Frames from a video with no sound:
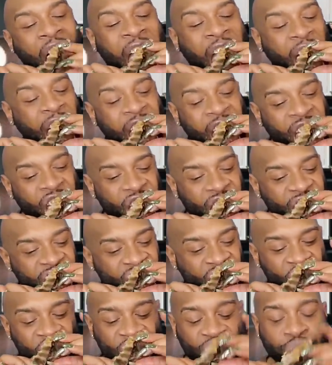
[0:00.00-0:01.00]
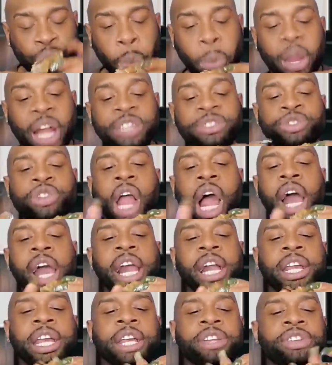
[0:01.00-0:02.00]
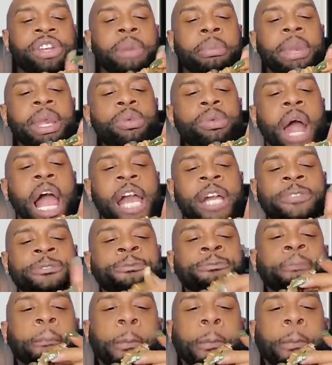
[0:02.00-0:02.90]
Mm. I can't get to the meat right.